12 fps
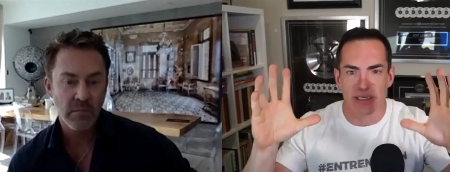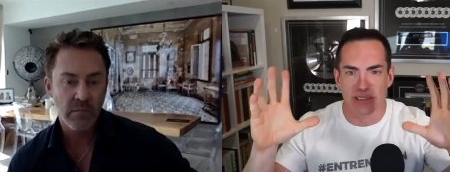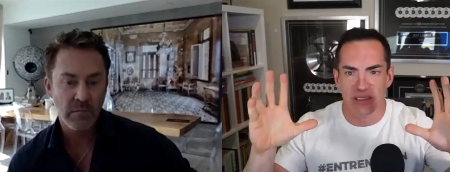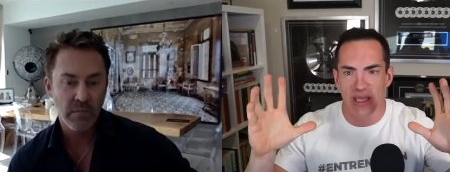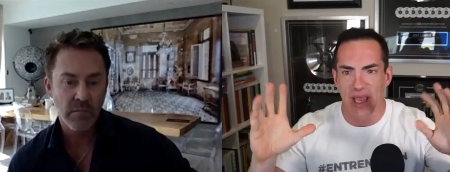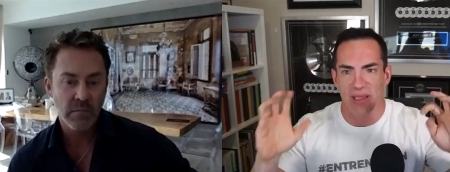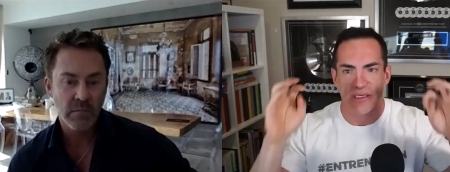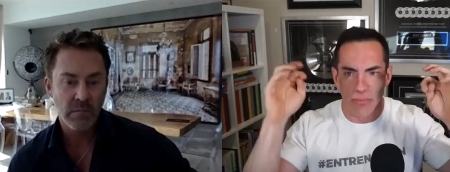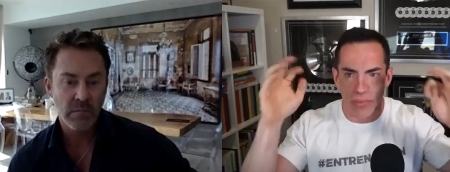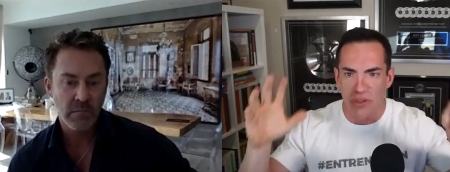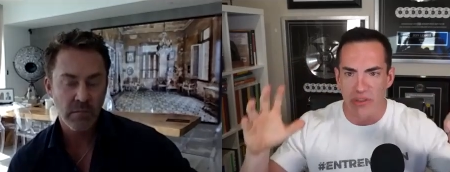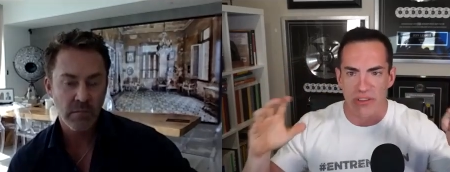Speaker 1: this thing, this
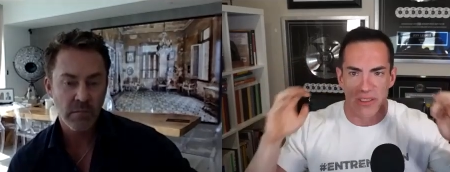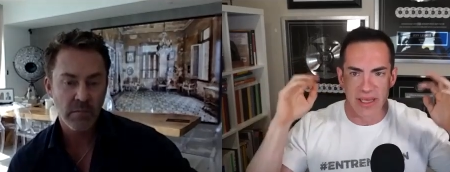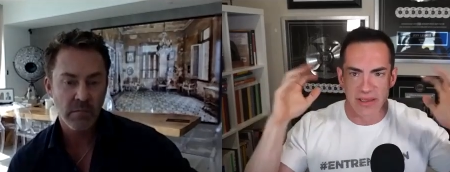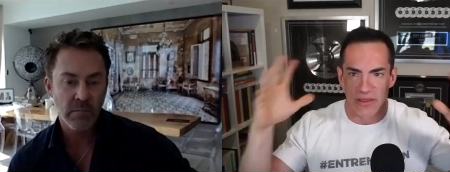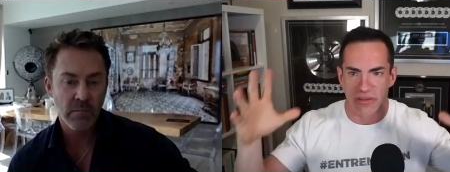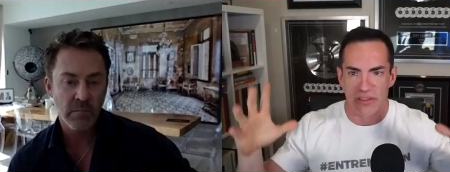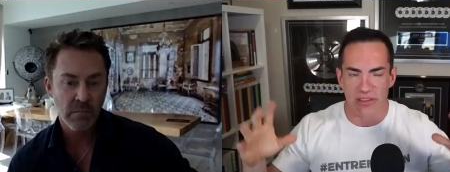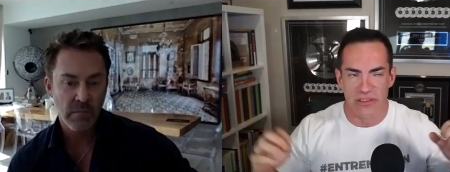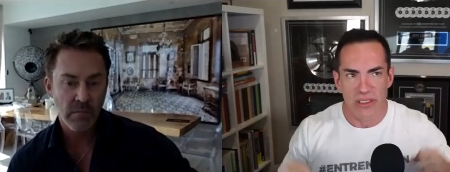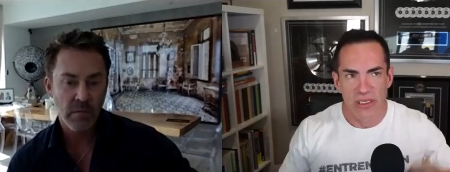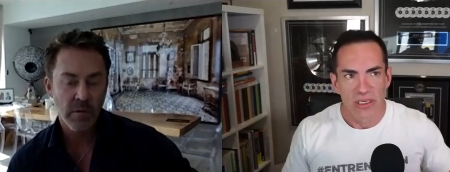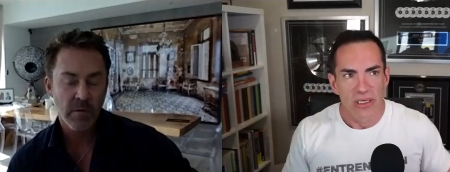person, like there's this,
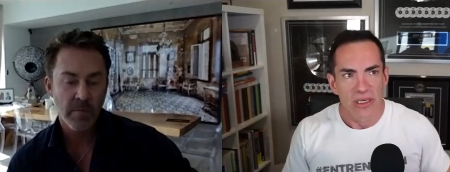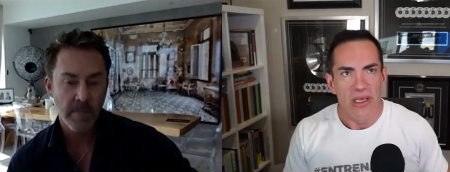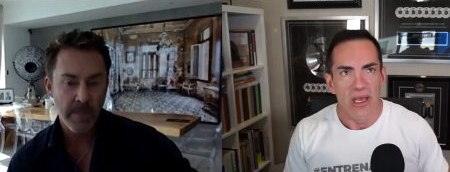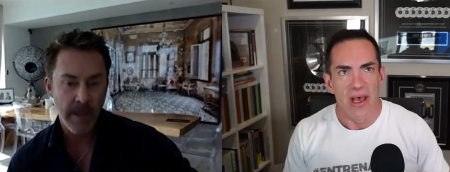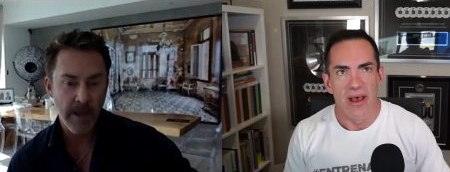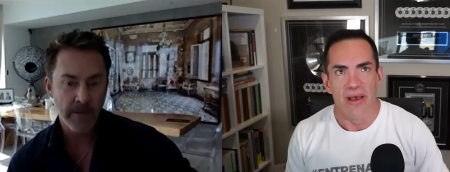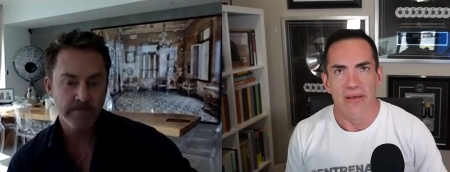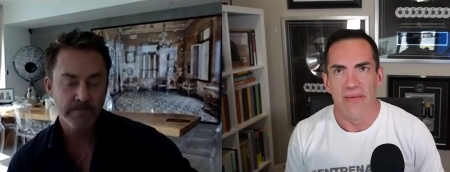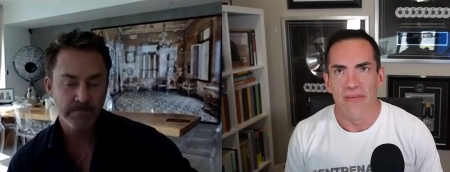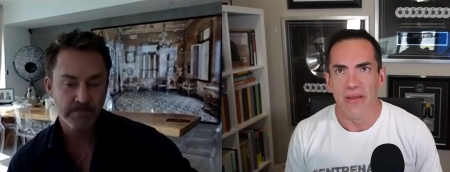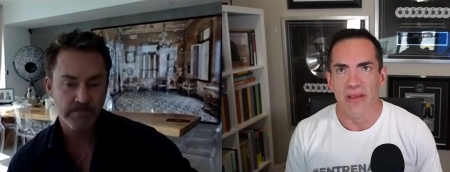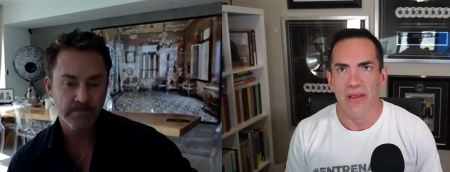yeah. uh,
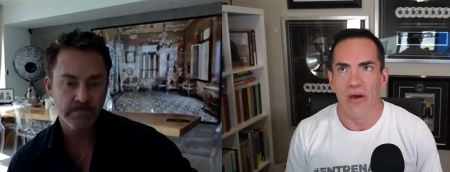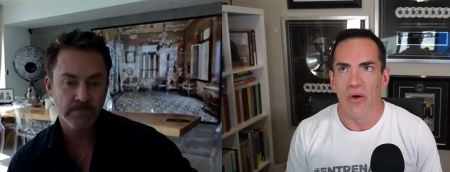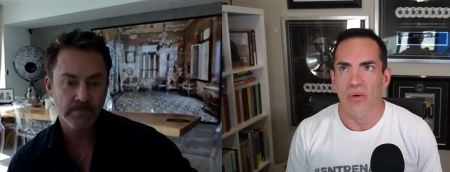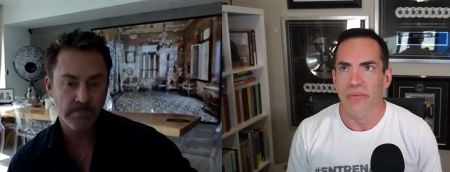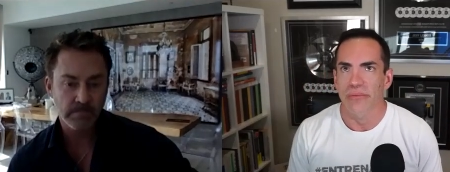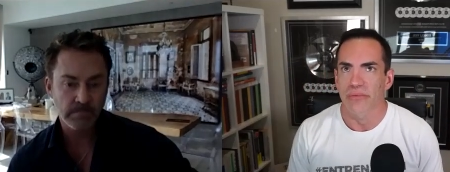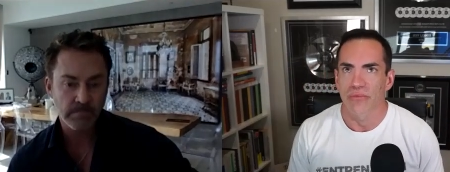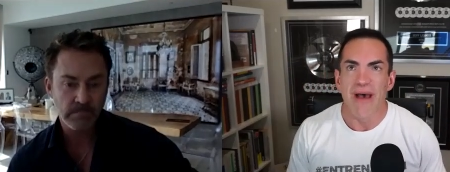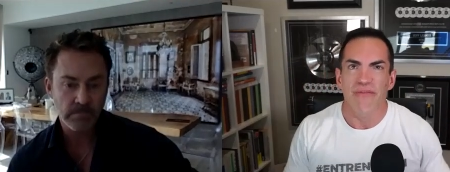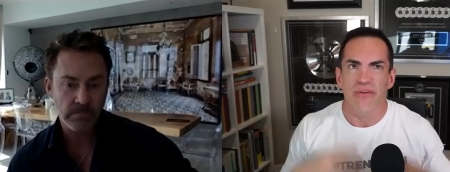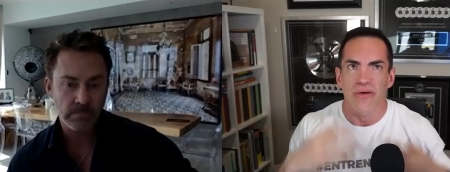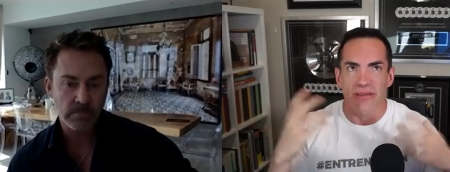you know,
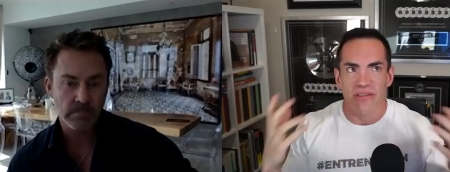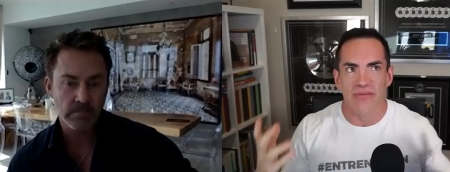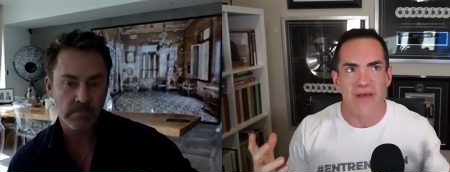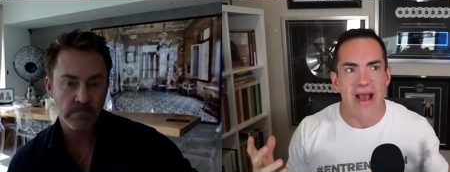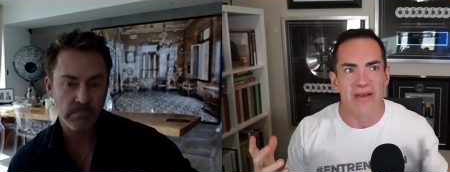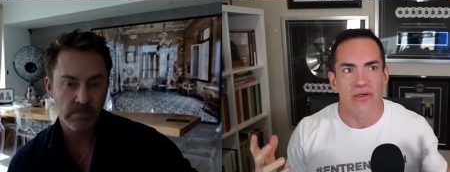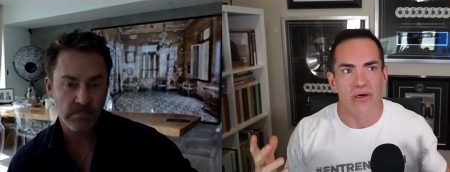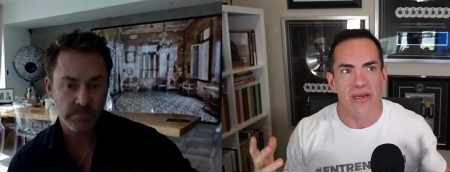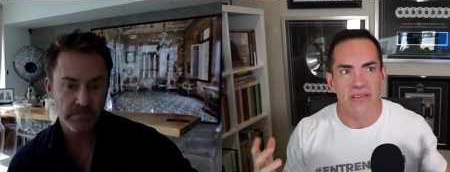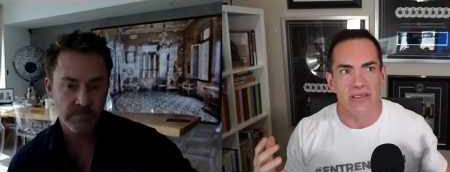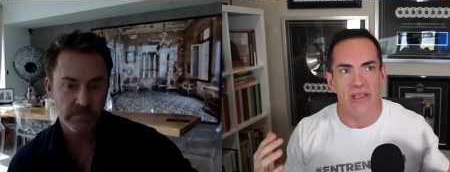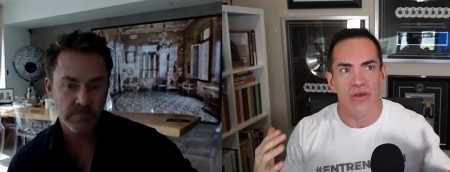reverence factor.
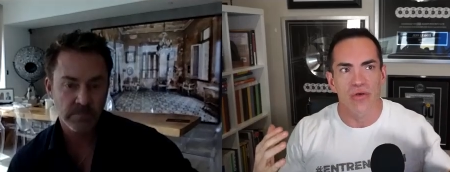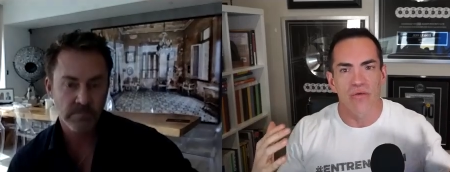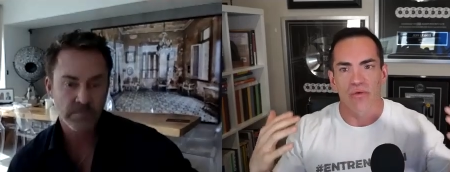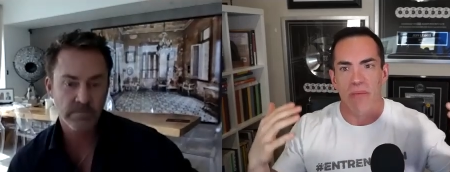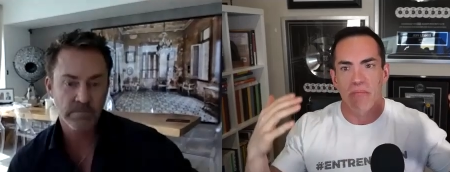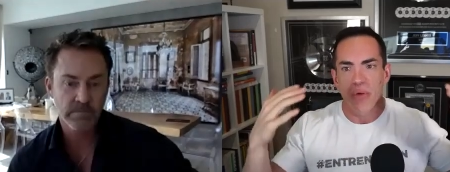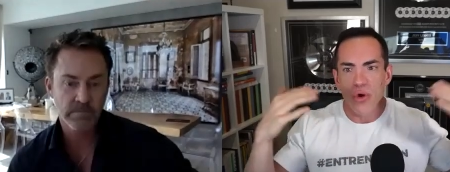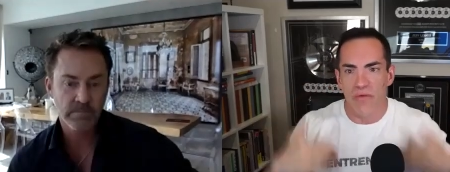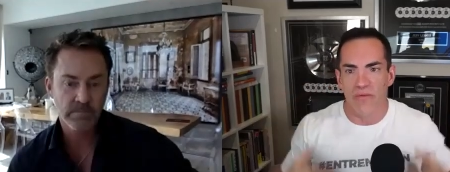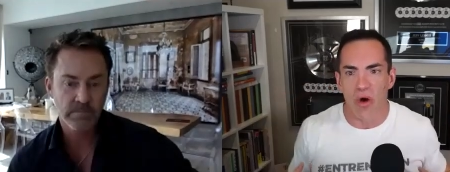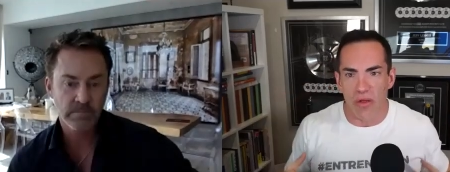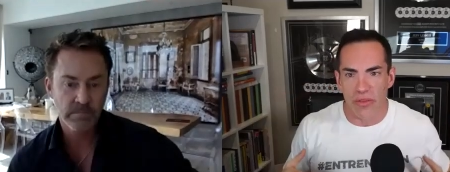It's like you've
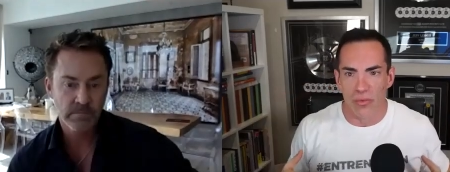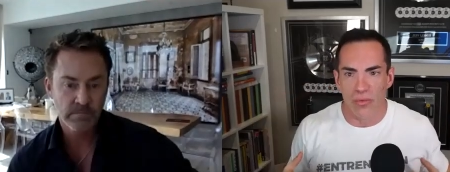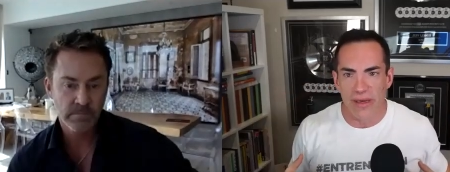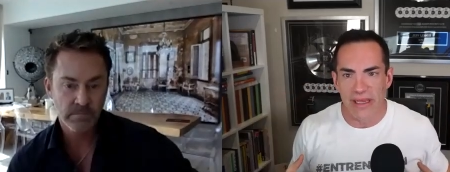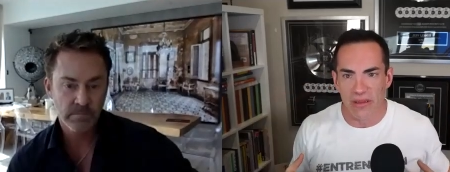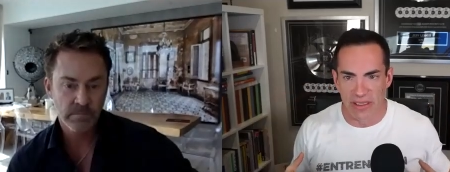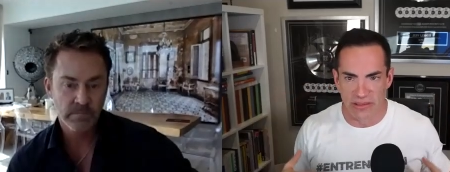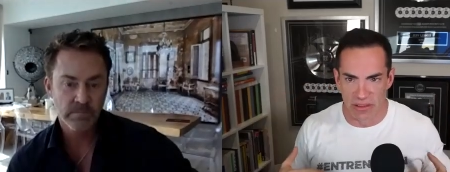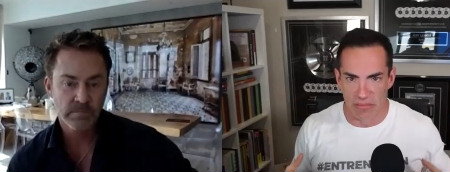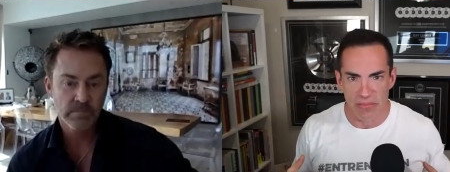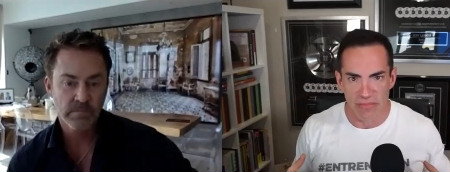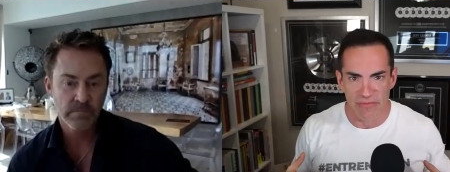removed all the realism
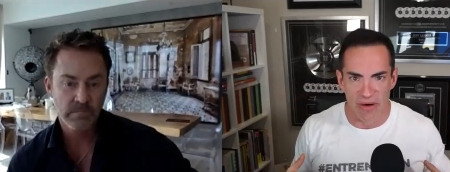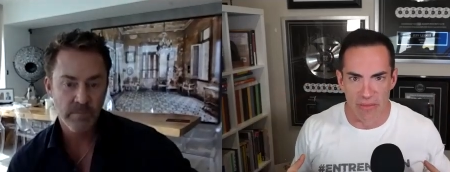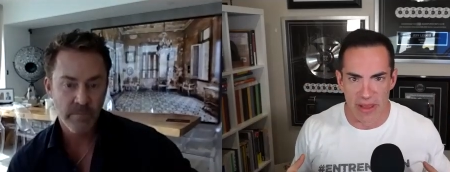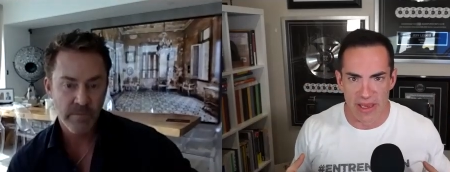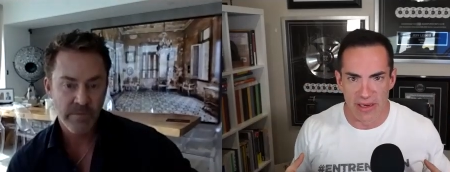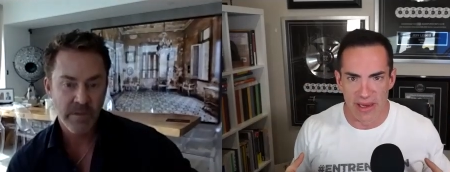from it.